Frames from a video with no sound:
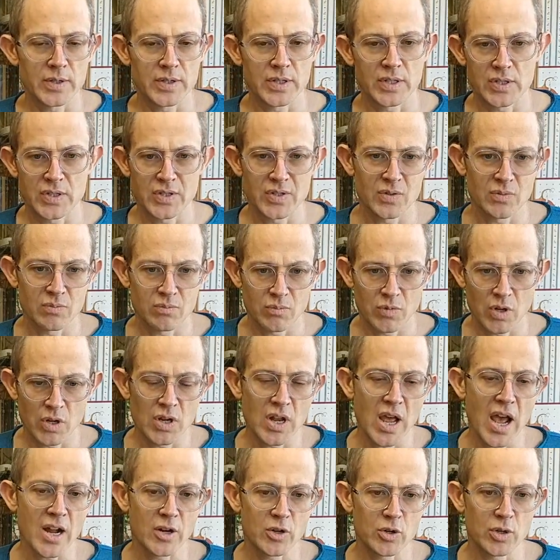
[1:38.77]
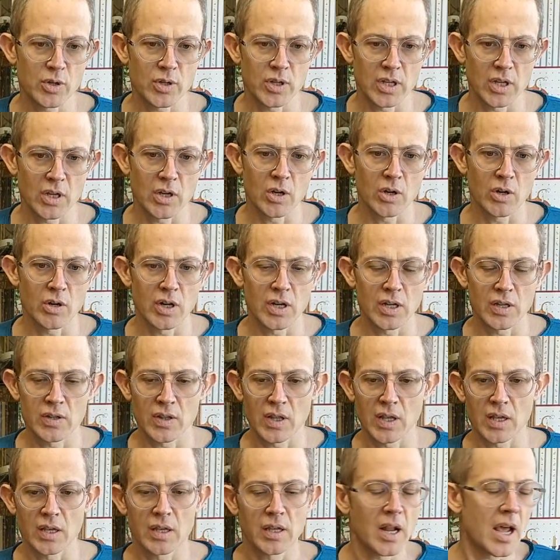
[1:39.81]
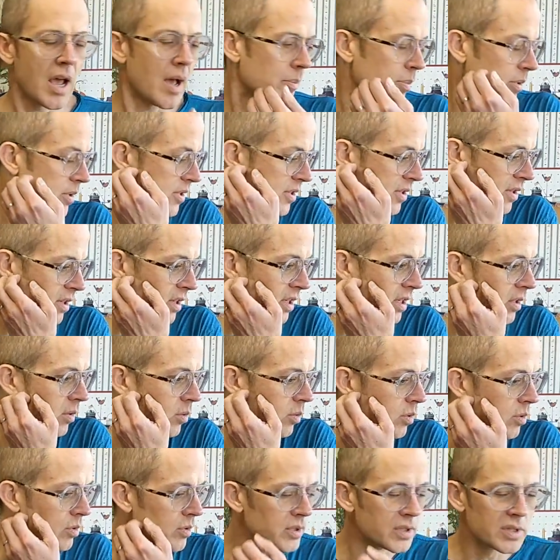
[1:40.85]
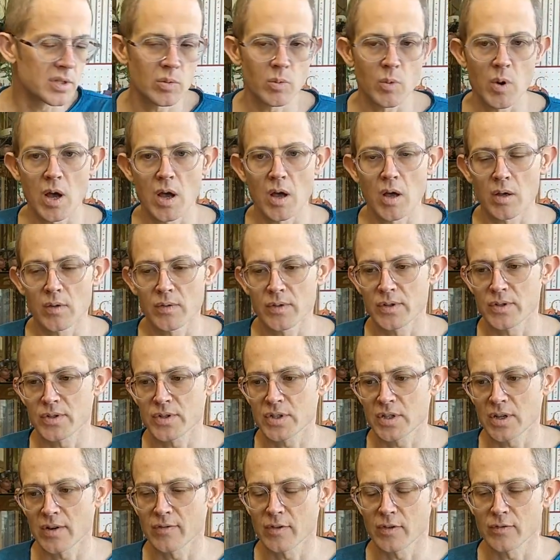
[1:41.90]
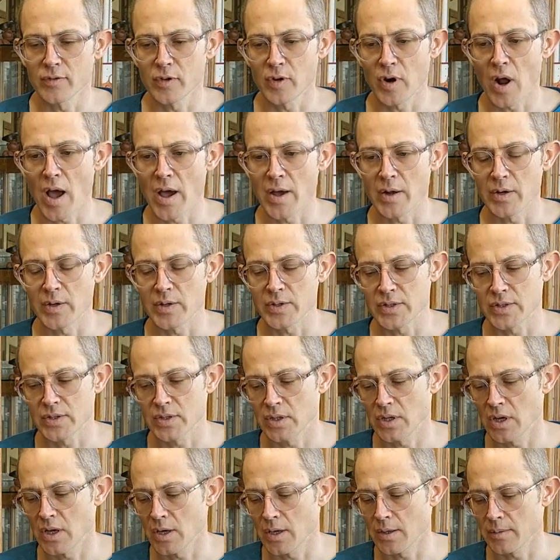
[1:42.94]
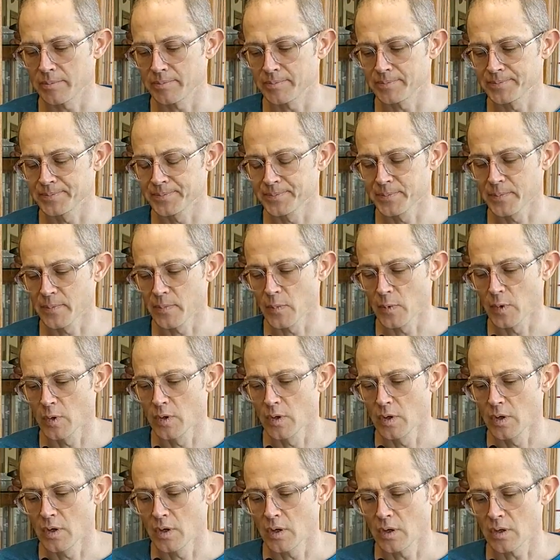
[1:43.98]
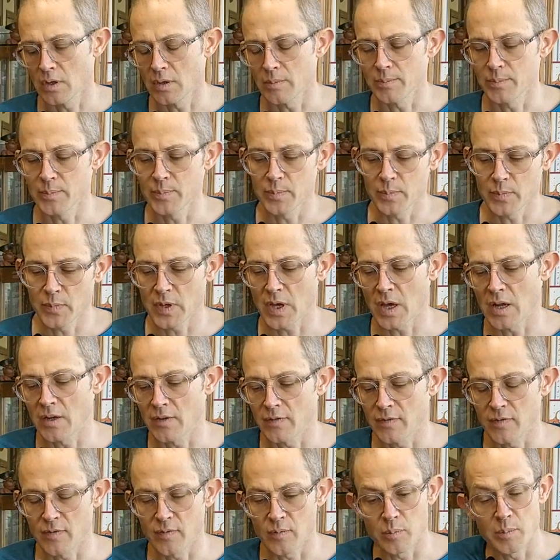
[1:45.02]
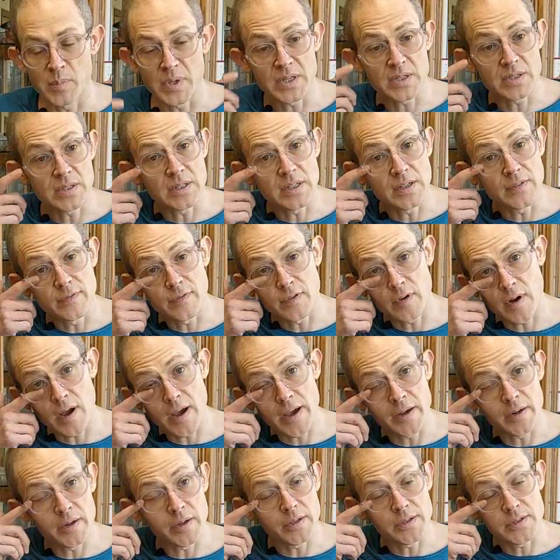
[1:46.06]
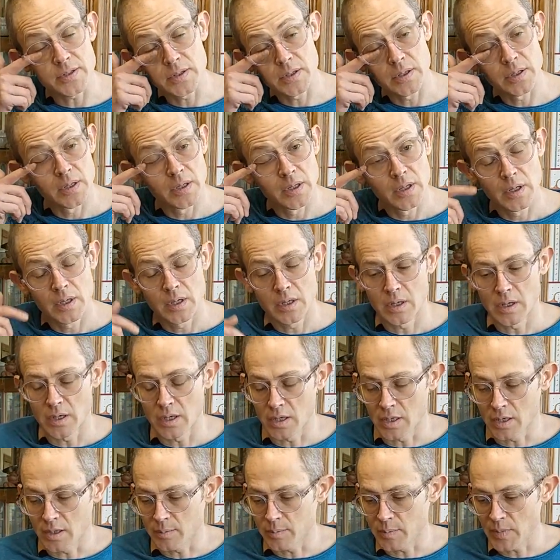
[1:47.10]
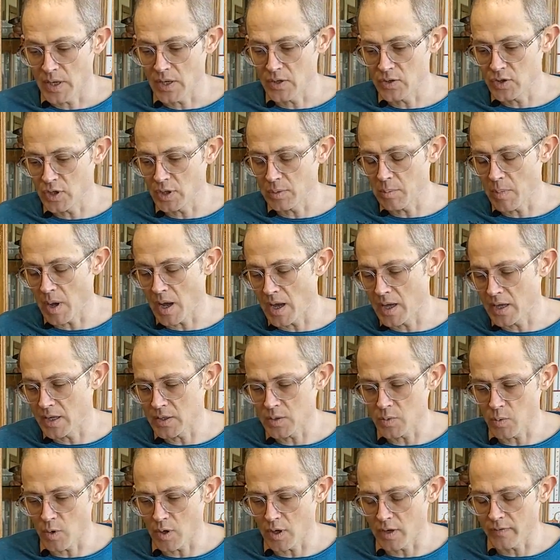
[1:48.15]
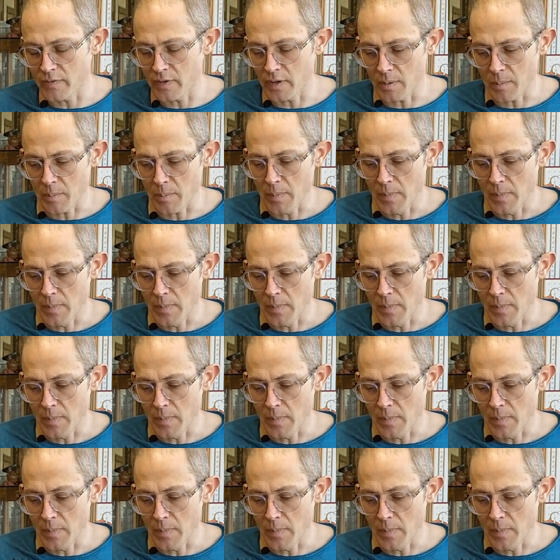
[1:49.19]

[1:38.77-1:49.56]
It's a naturally occurring thing. It happens in Yiwu as well. There's several varietals, or kind of mixed leaf varietals. And Jingmai is one of them.